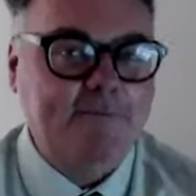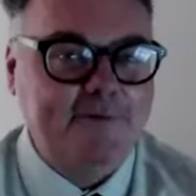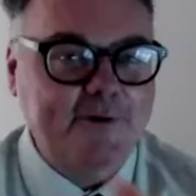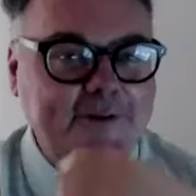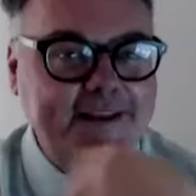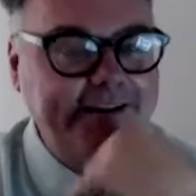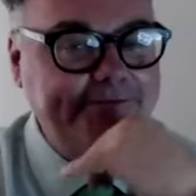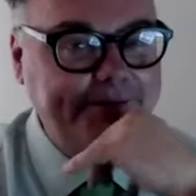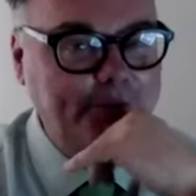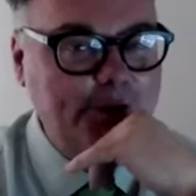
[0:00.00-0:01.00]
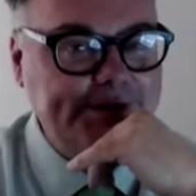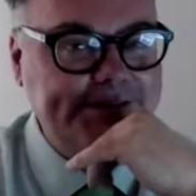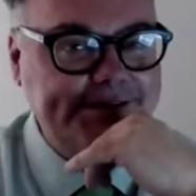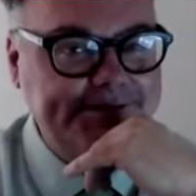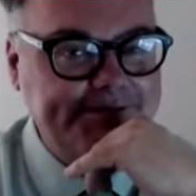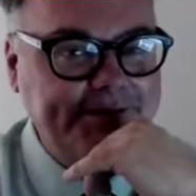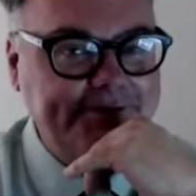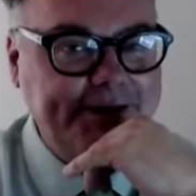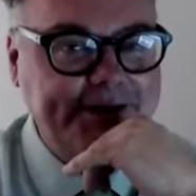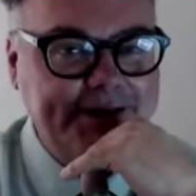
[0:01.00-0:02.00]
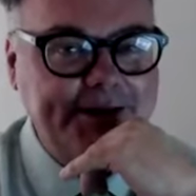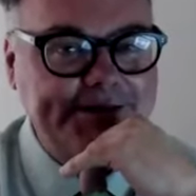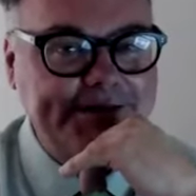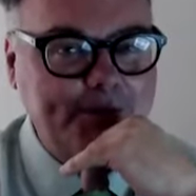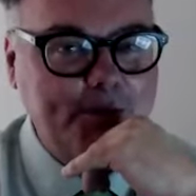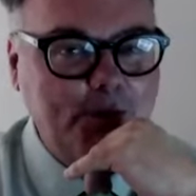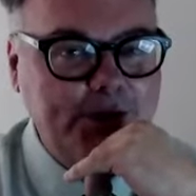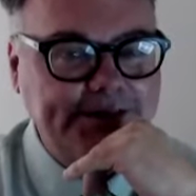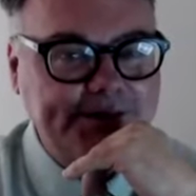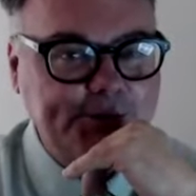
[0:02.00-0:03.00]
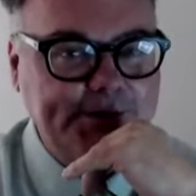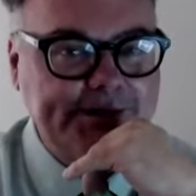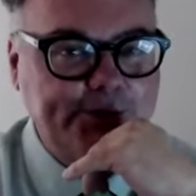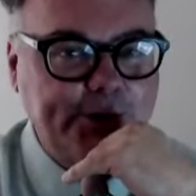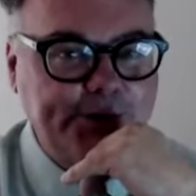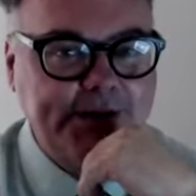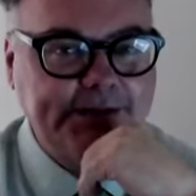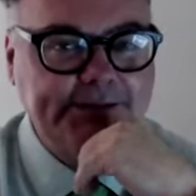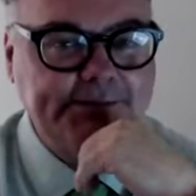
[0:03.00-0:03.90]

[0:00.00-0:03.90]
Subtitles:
up for it then if it was, someone wanted to do it as a project?